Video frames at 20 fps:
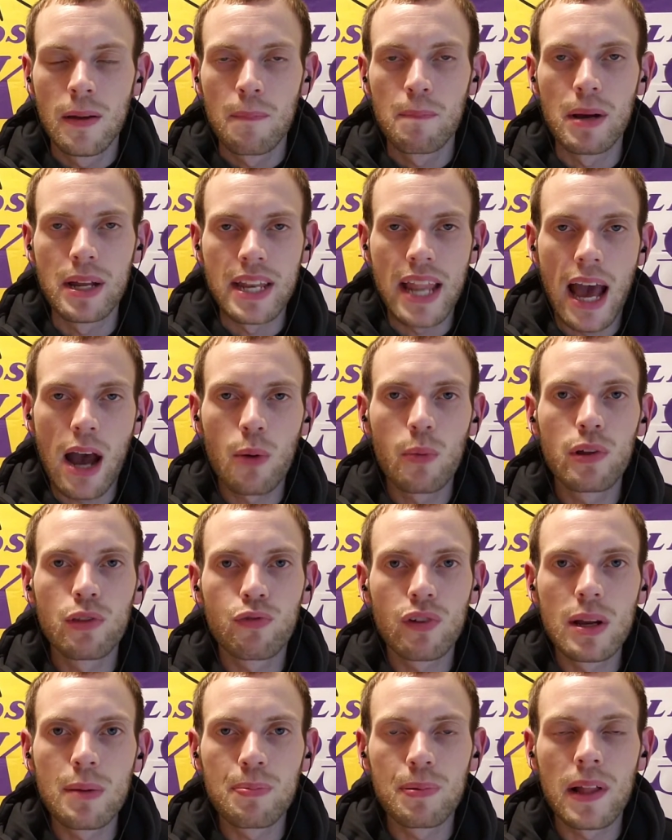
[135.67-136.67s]
But now with
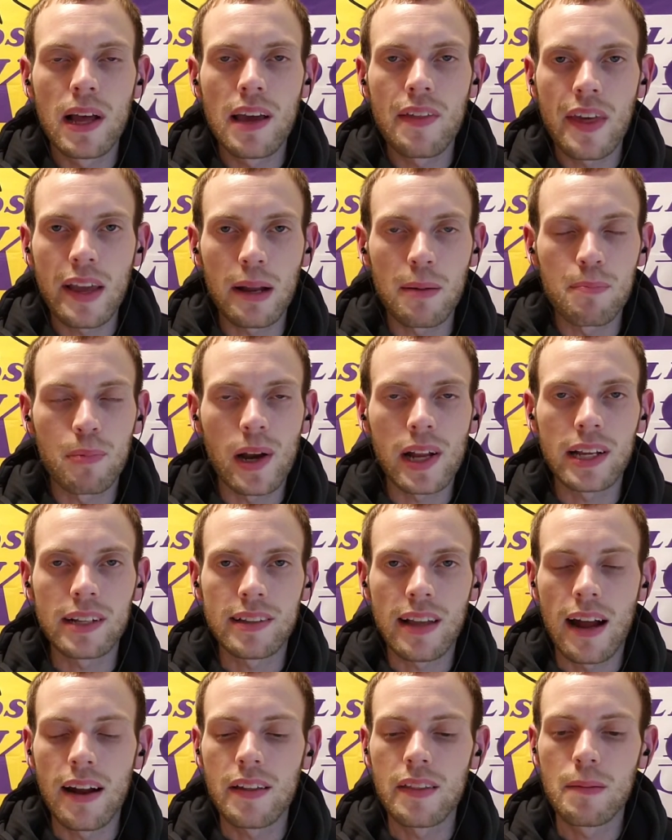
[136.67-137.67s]
replay, they can break it
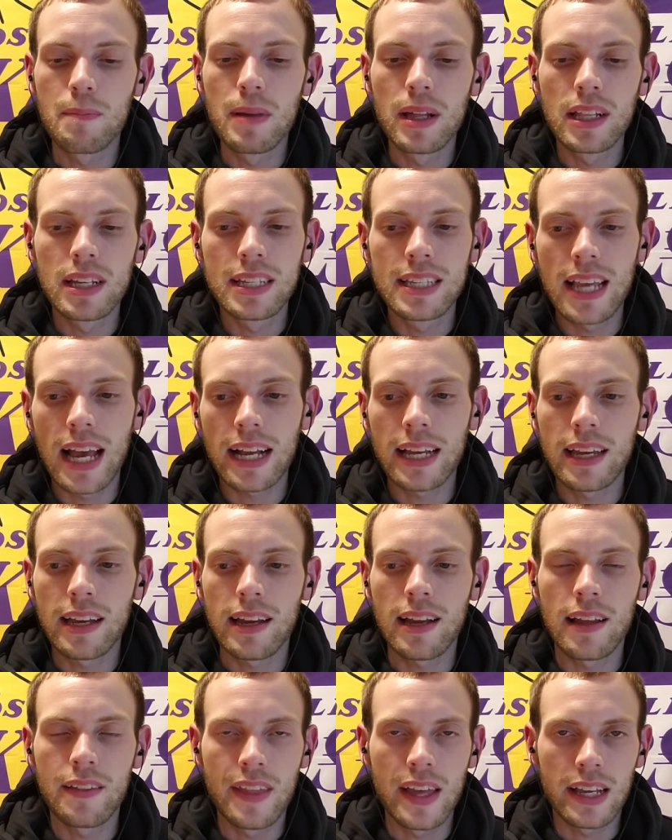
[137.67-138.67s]
down in the
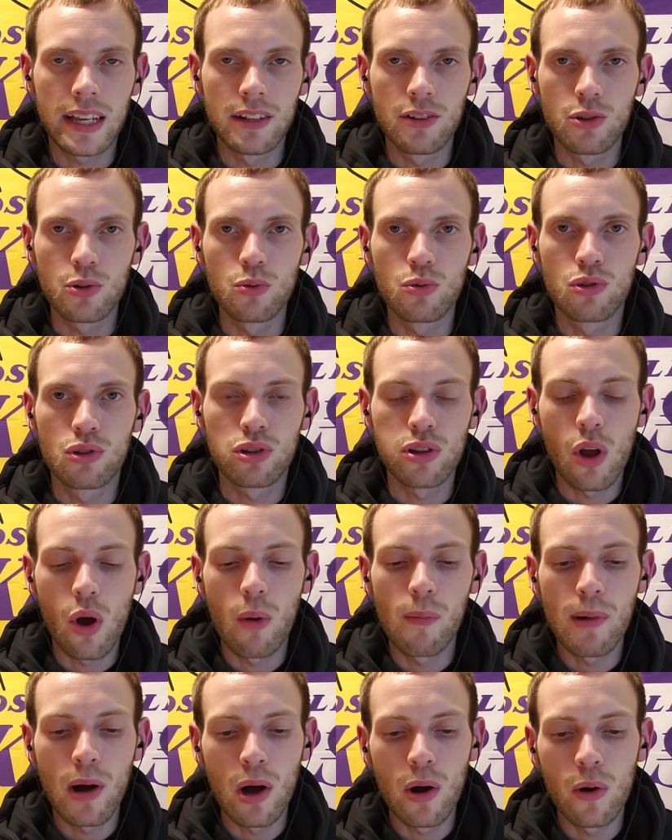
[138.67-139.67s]
millisecond, and they can do
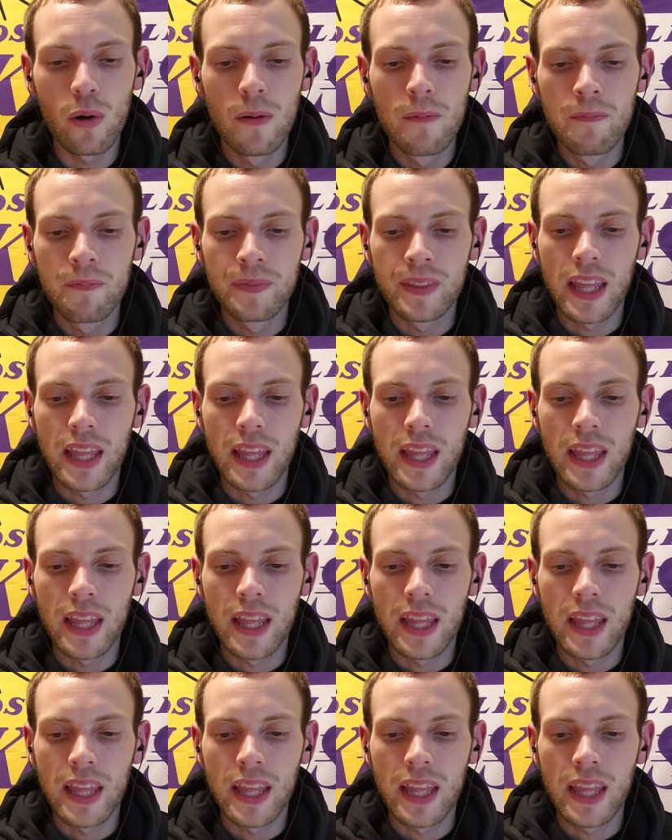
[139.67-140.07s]
slow-mo,